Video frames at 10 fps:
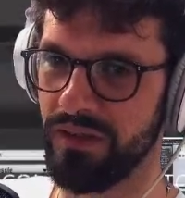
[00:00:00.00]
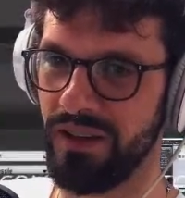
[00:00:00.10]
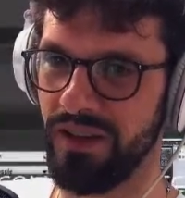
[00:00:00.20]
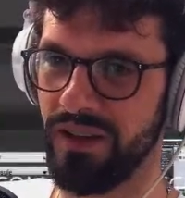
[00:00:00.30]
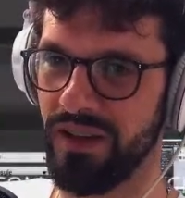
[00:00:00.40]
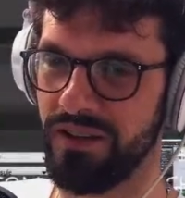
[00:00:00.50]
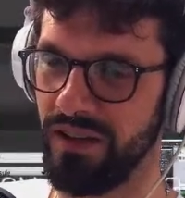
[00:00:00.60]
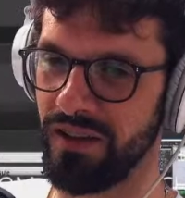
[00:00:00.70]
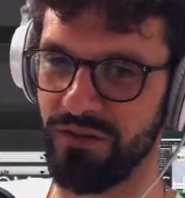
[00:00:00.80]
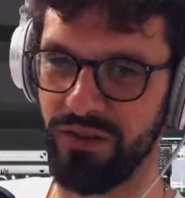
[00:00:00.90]
Yeah, it's
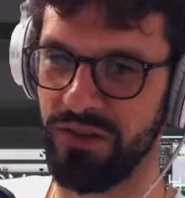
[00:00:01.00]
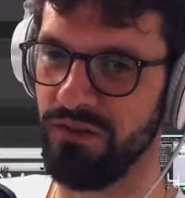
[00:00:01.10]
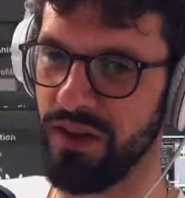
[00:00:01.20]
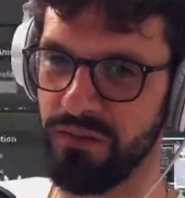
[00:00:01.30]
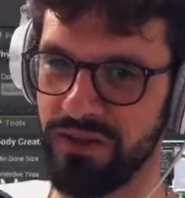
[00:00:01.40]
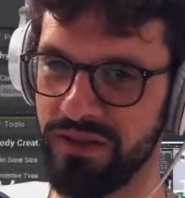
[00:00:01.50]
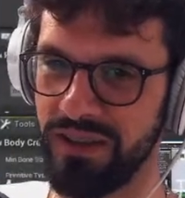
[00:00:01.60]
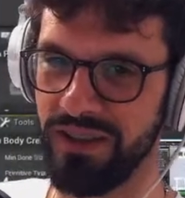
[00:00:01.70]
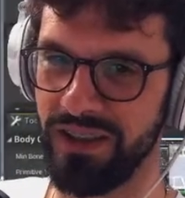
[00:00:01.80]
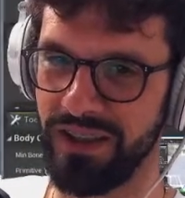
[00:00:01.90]
like a very famous
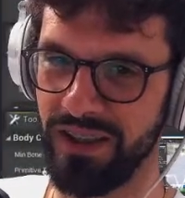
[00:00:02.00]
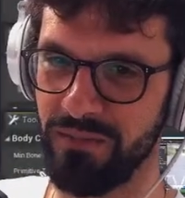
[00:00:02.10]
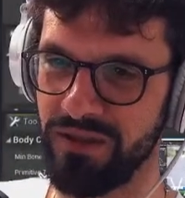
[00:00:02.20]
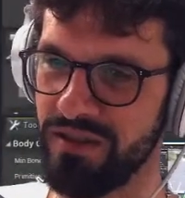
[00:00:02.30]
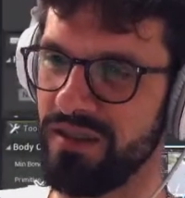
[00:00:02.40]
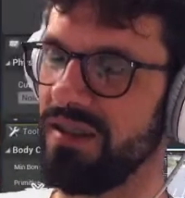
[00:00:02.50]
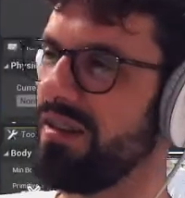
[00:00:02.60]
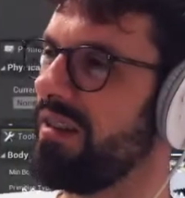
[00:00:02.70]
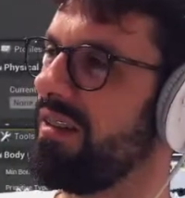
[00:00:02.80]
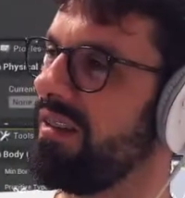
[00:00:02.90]
indie games
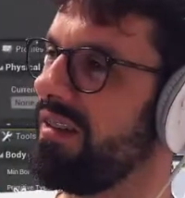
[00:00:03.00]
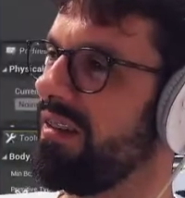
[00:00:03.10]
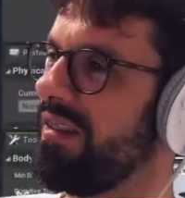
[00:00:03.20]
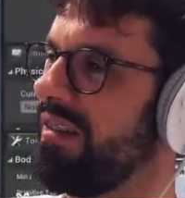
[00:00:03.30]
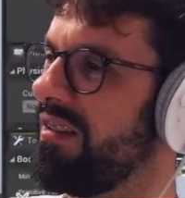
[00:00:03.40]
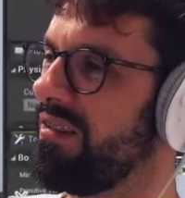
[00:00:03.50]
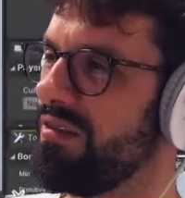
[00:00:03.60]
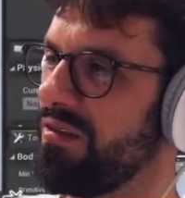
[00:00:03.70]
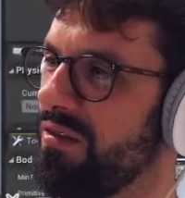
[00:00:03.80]
studio.